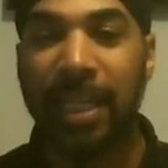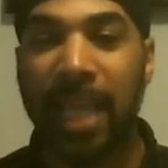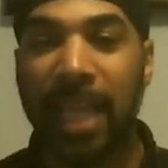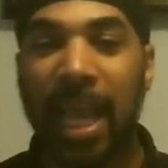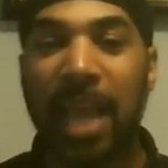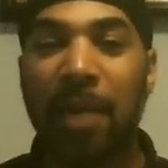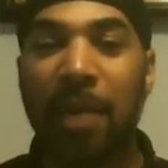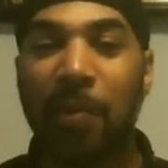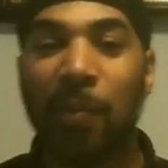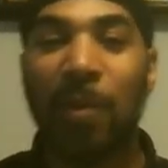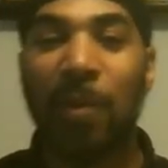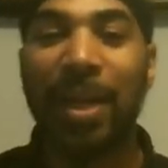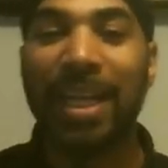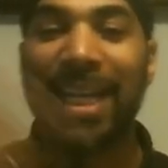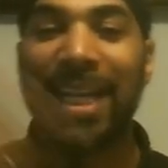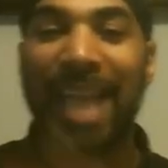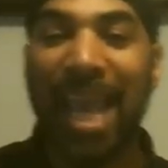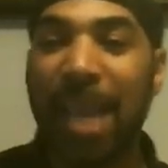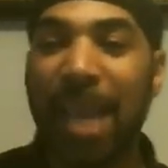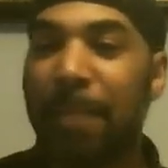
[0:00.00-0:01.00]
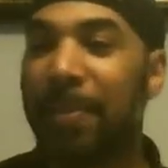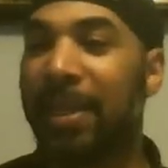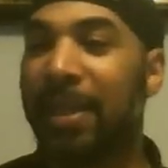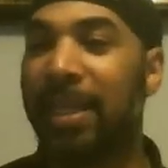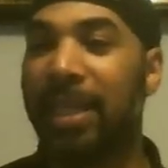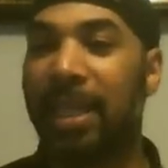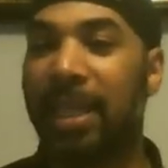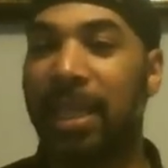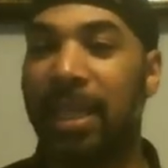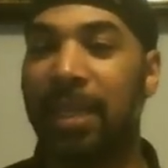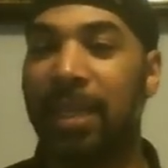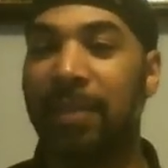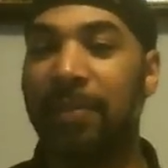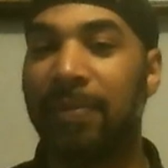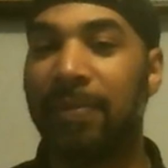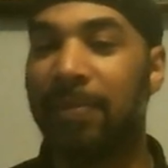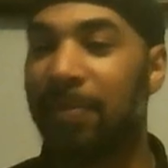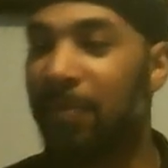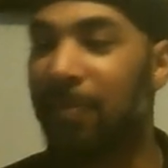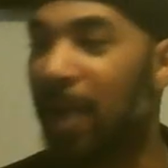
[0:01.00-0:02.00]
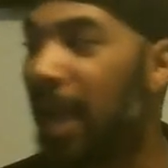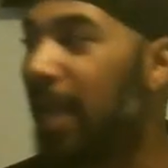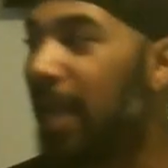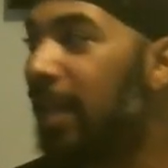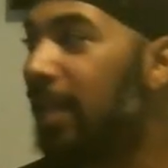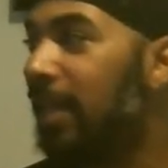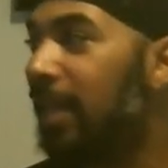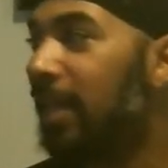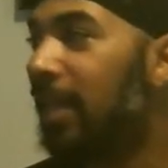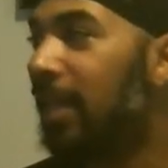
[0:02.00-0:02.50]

that when they believe, right,